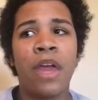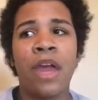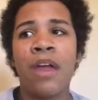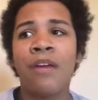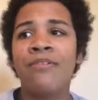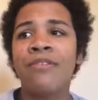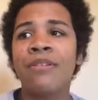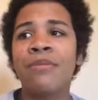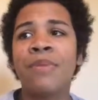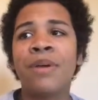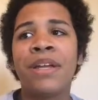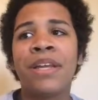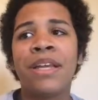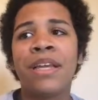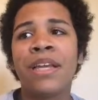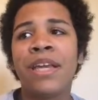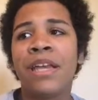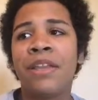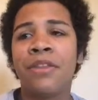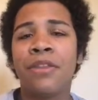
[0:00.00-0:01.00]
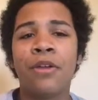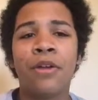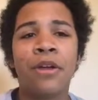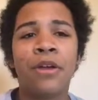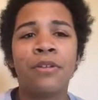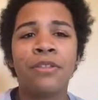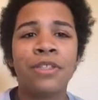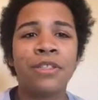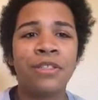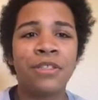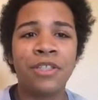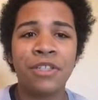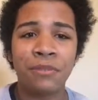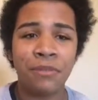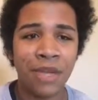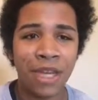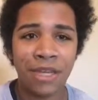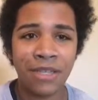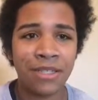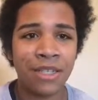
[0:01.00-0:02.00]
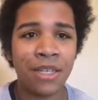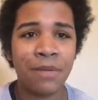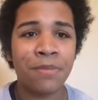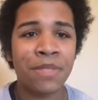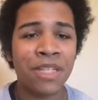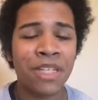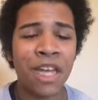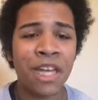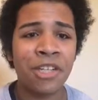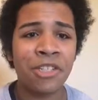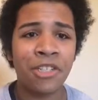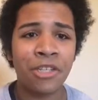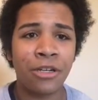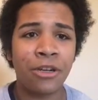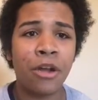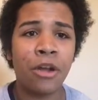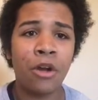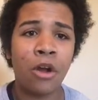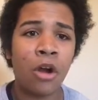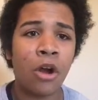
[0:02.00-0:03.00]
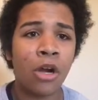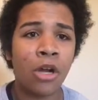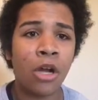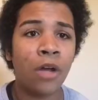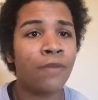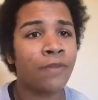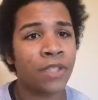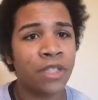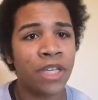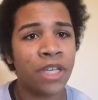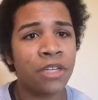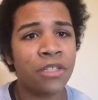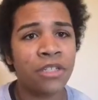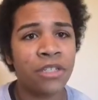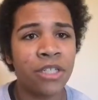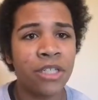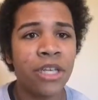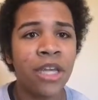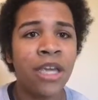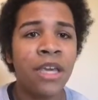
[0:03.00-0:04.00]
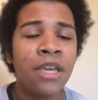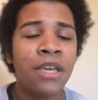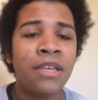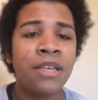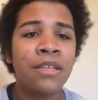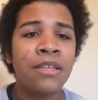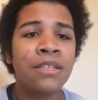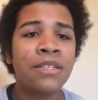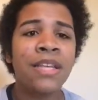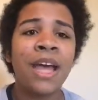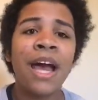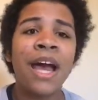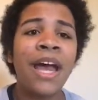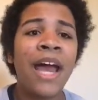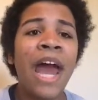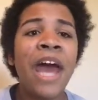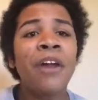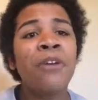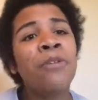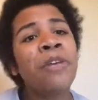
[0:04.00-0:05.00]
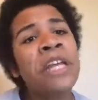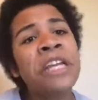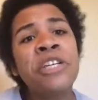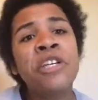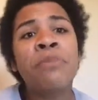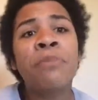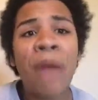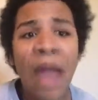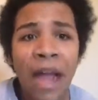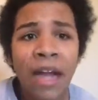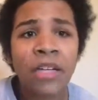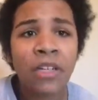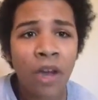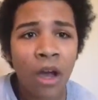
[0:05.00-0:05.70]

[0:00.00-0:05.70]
everybody in the gymnasium's attention on our conversation, Sky, I don't need your back